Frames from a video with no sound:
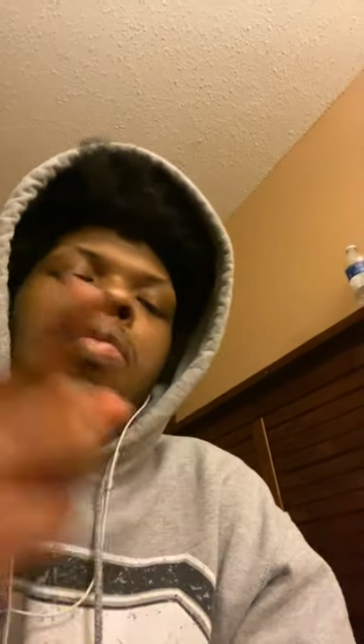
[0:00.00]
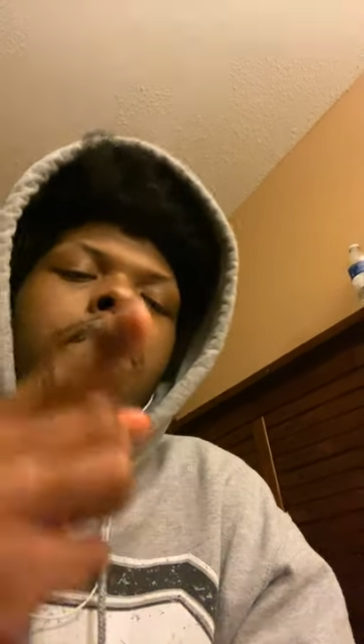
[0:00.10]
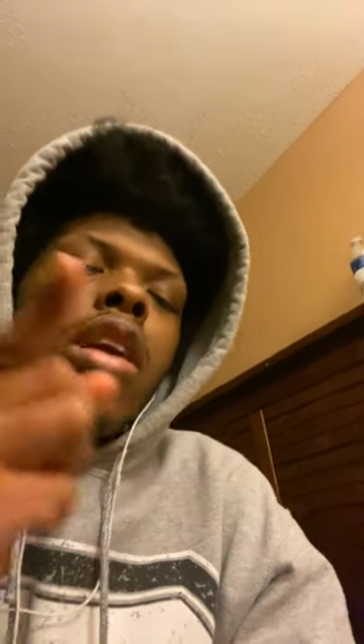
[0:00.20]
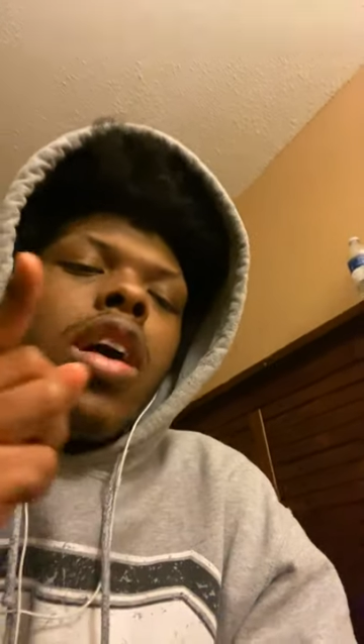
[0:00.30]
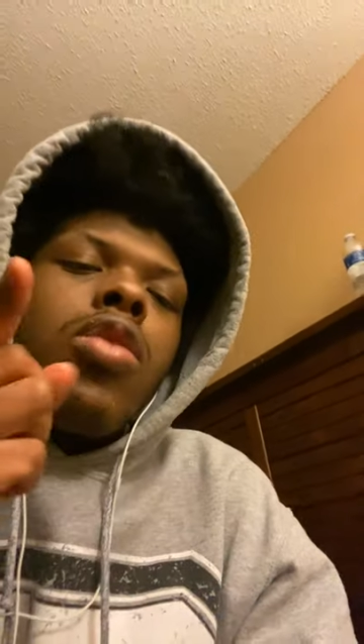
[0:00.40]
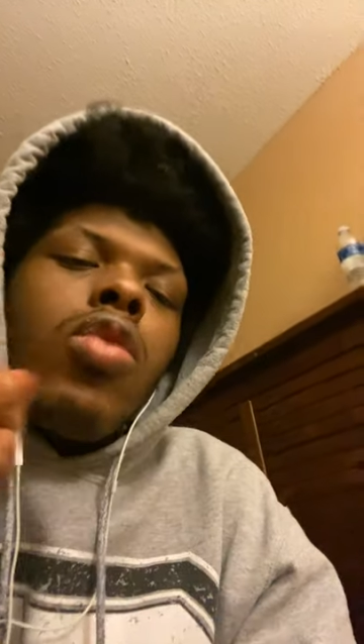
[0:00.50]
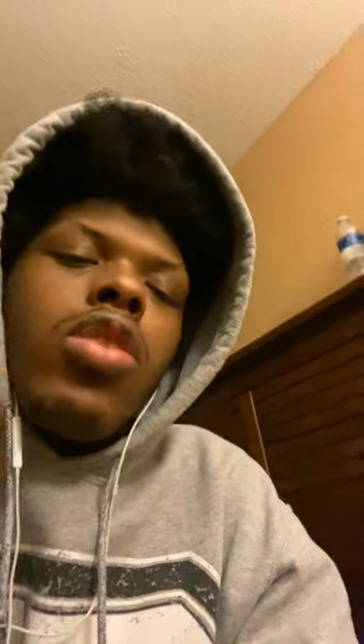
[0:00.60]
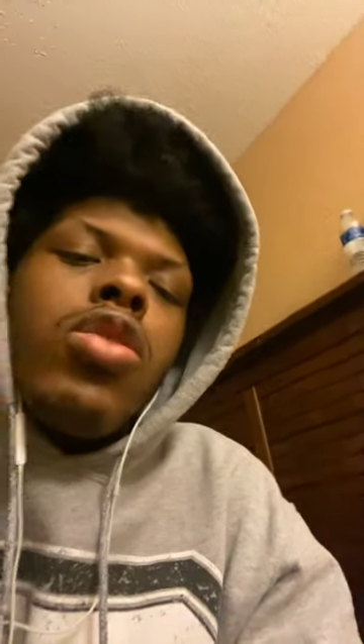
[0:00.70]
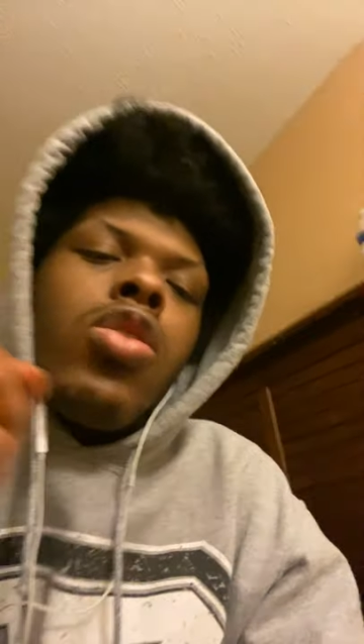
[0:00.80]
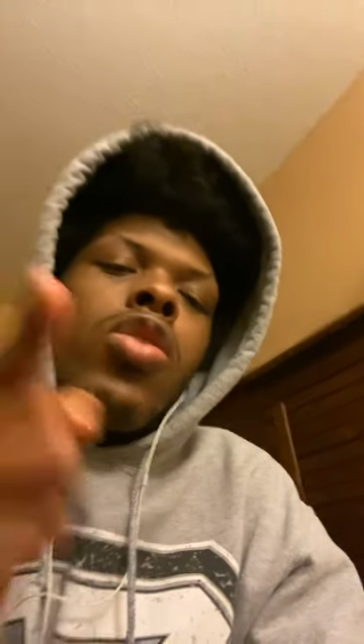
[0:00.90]
Because
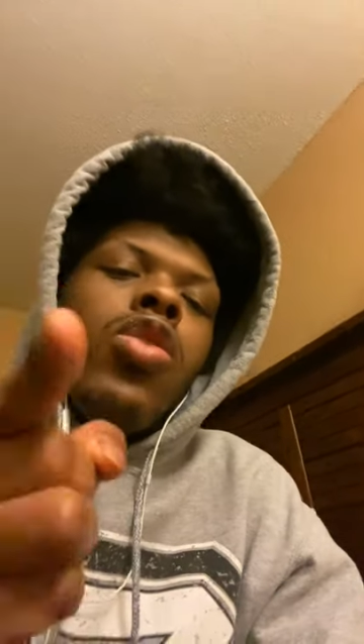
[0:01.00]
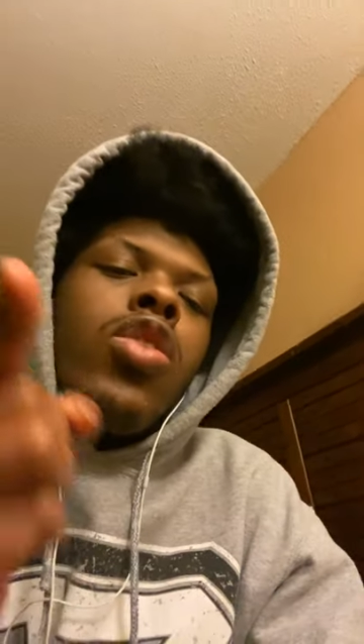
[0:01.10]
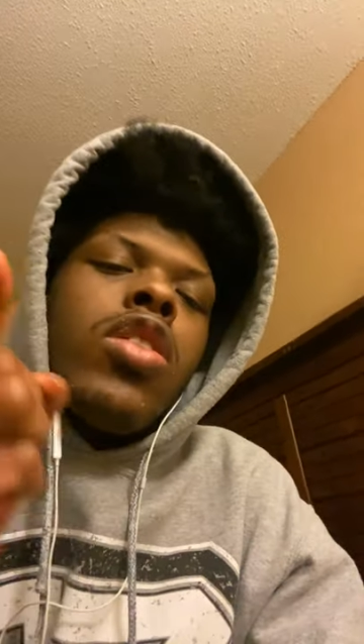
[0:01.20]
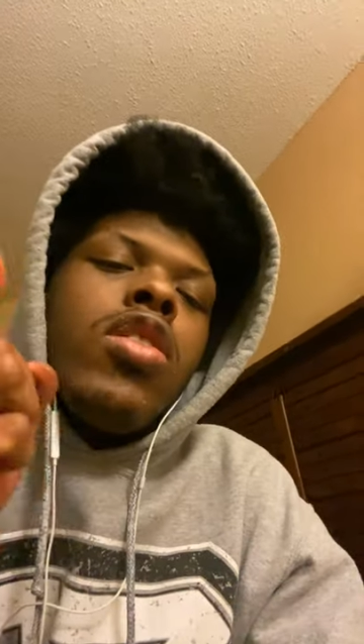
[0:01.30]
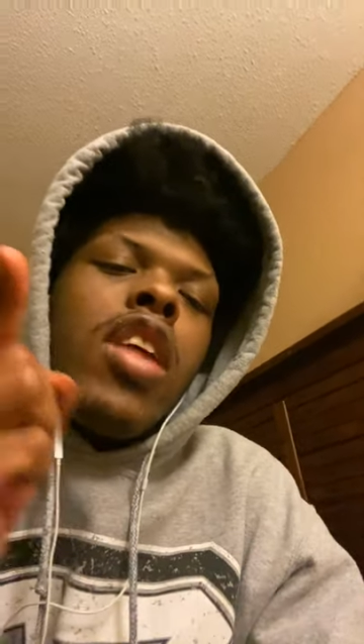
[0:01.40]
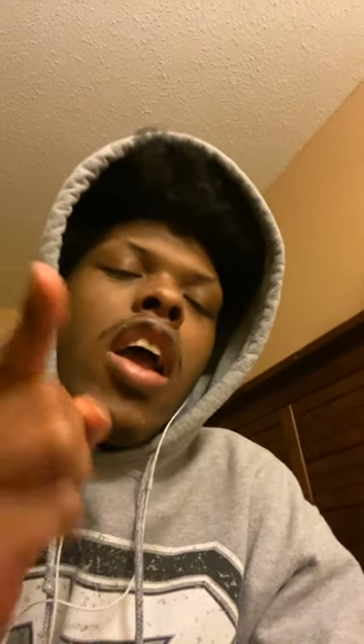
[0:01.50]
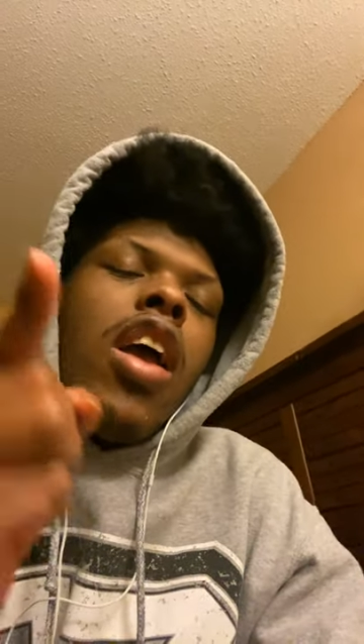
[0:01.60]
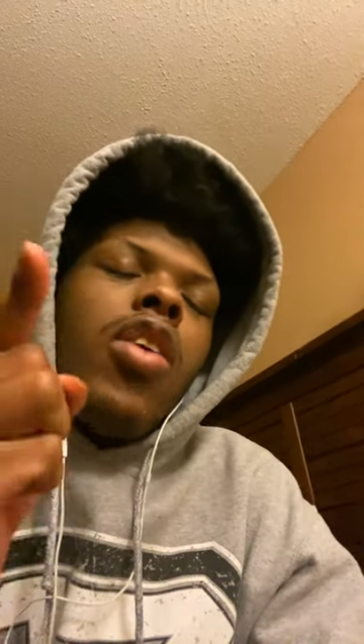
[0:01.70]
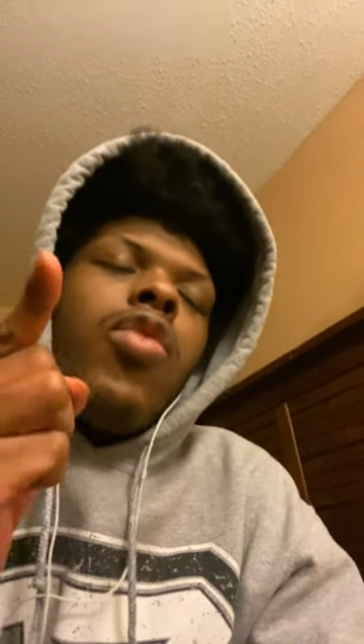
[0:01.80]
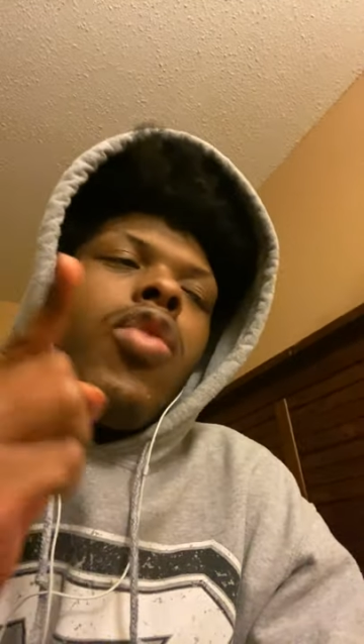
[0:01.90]
once you
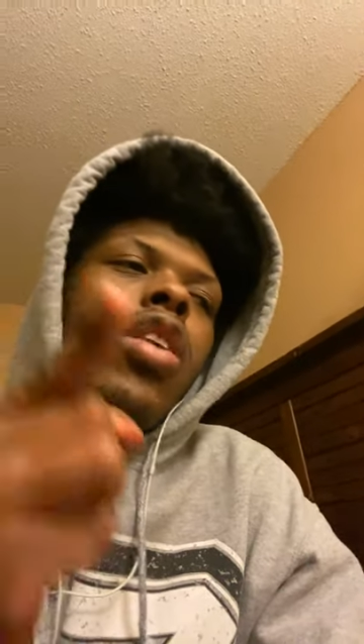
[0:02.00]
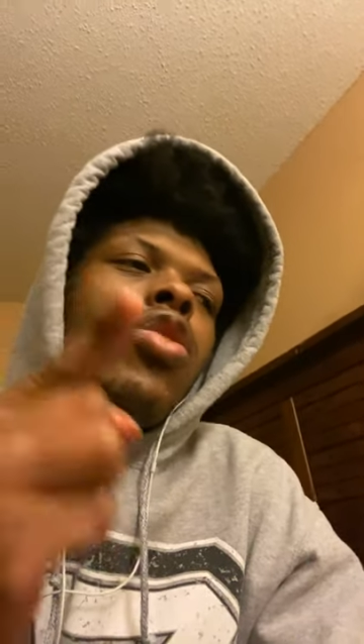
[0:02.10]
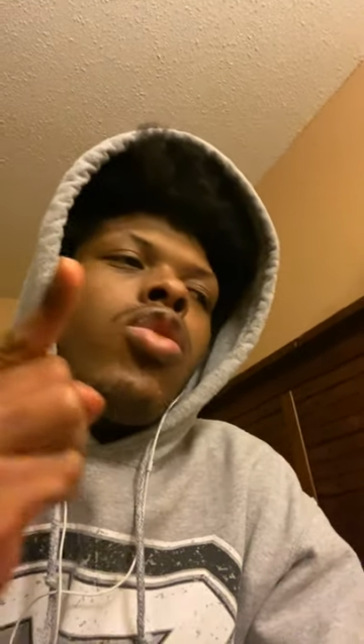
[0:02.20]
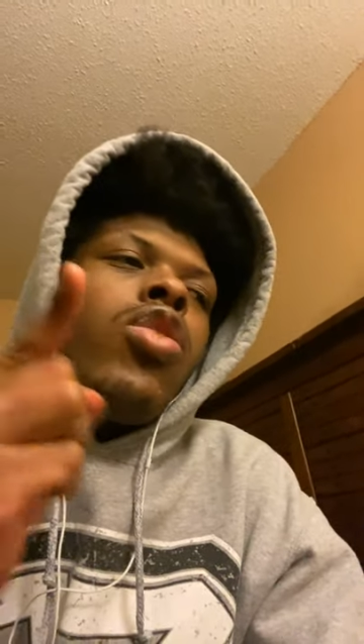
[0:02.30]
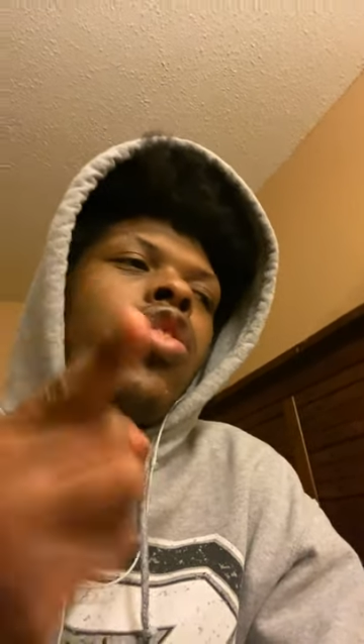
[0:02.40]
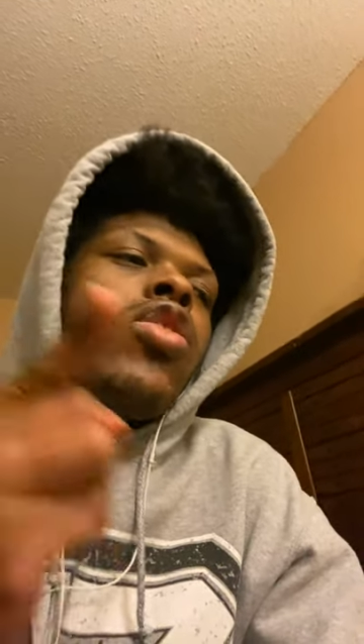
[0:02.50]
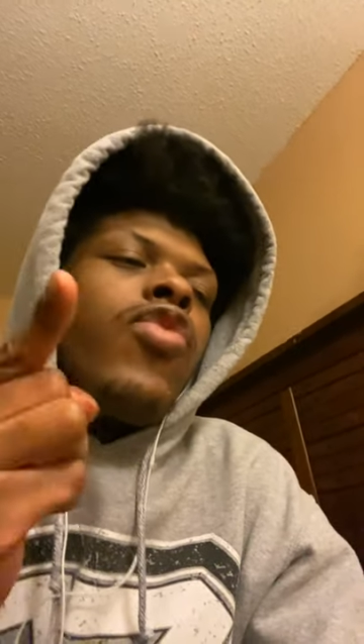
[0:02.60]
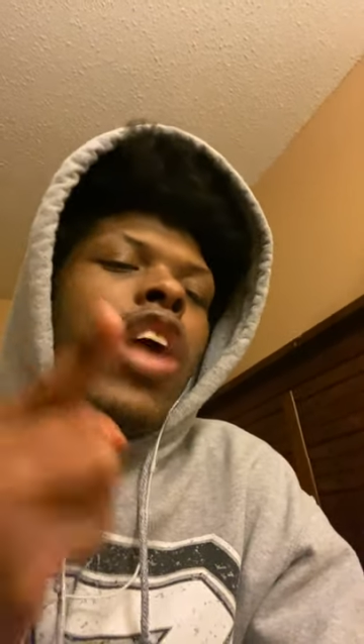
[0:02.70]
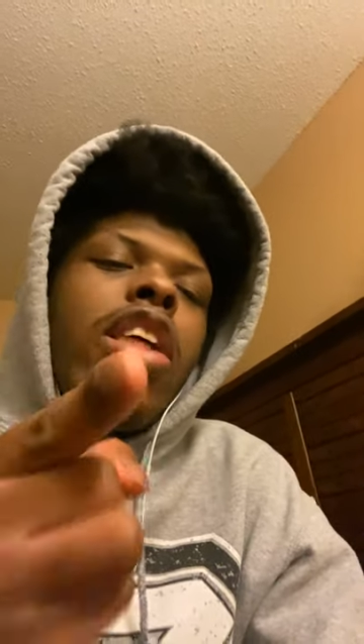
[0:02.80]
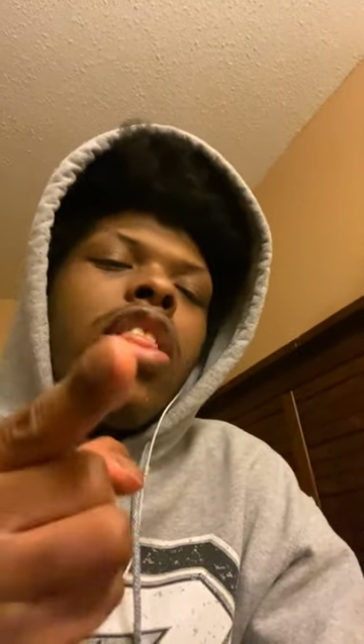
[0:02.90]
lose
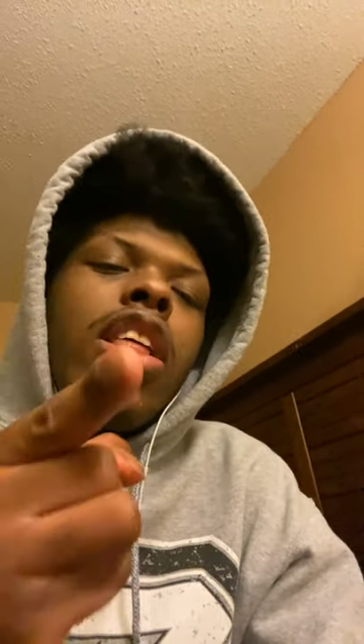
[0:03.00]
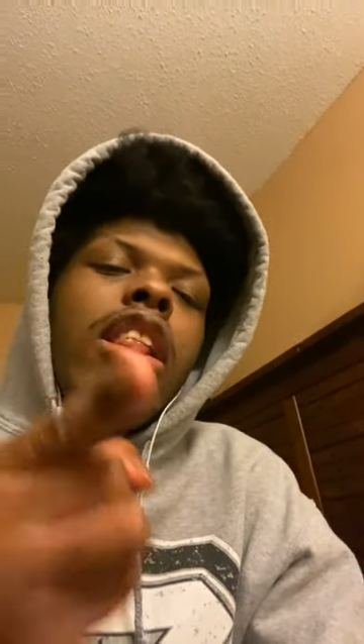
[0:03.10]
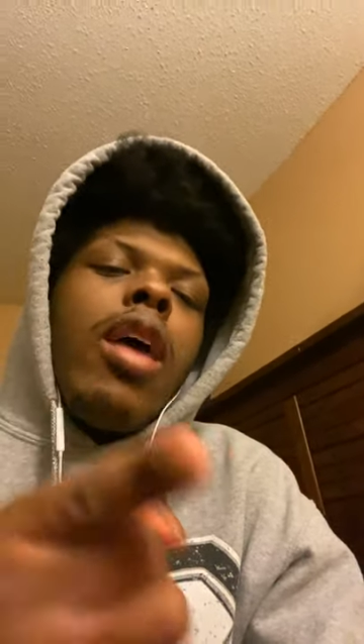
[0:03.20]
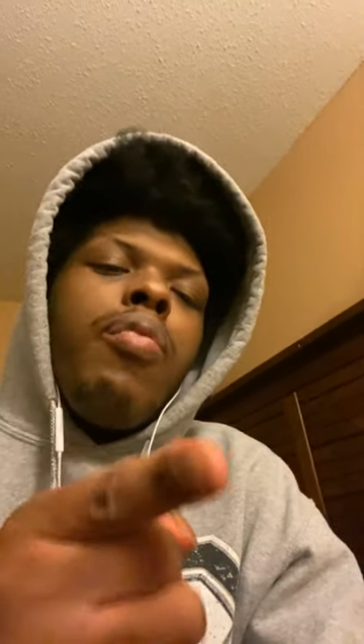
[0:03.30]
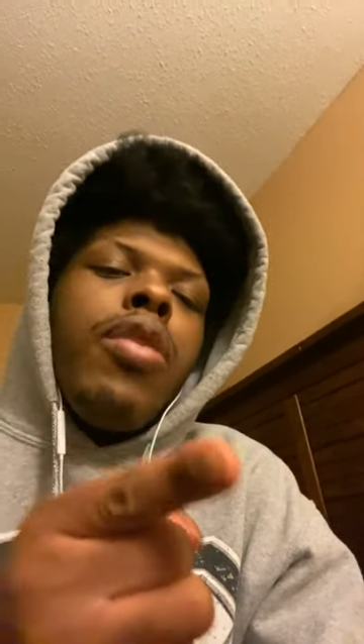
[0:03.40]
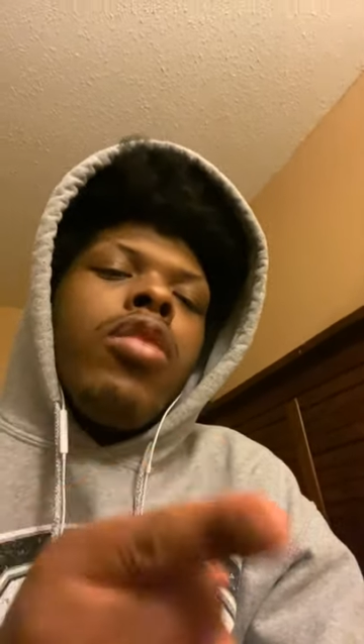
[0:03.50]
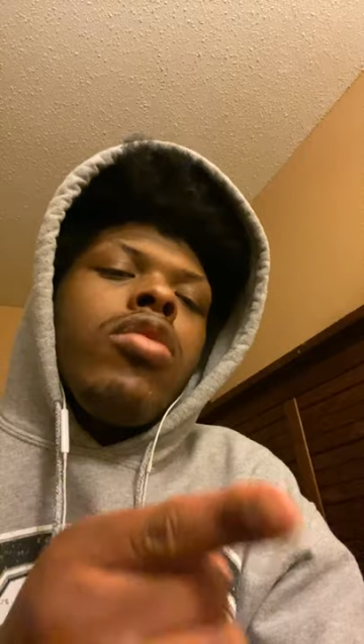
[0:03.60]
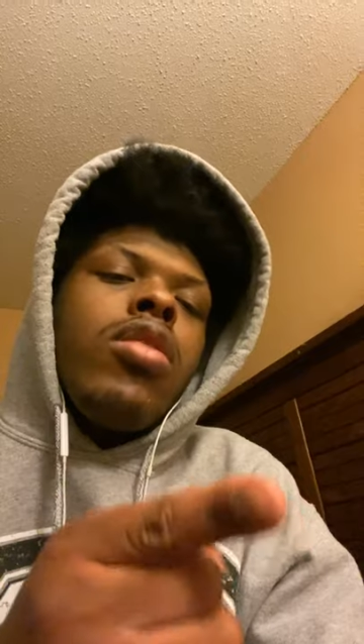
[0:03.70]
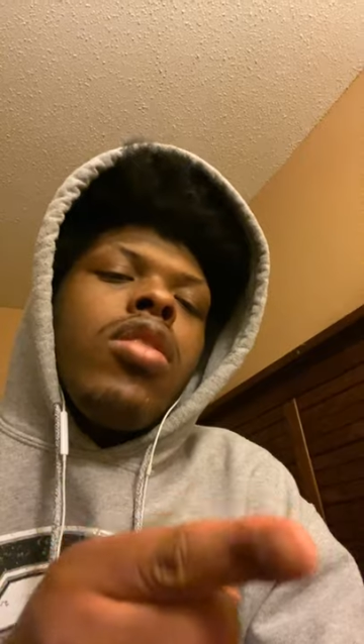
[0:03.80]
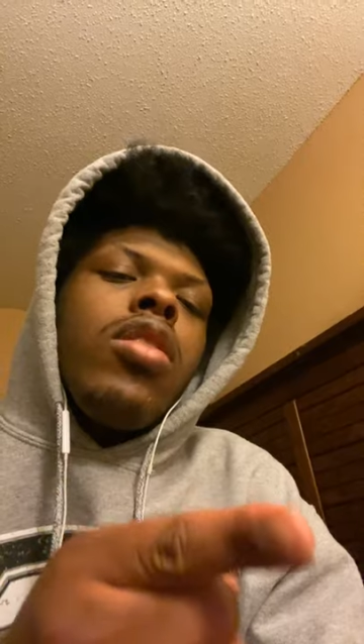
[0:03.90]
faith in that
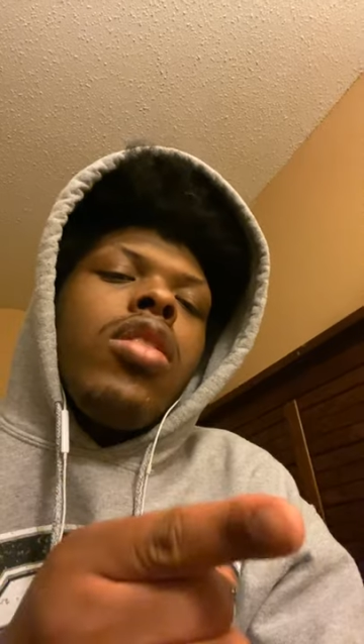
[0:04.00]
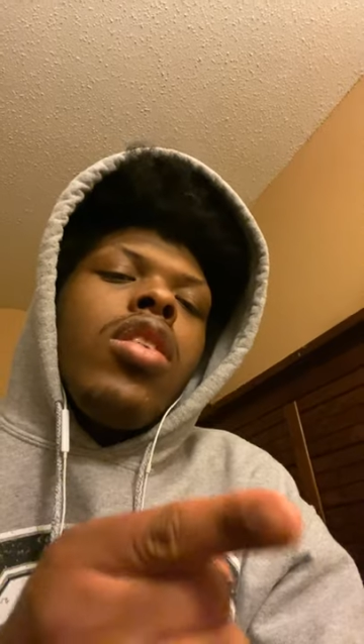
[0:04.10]
person,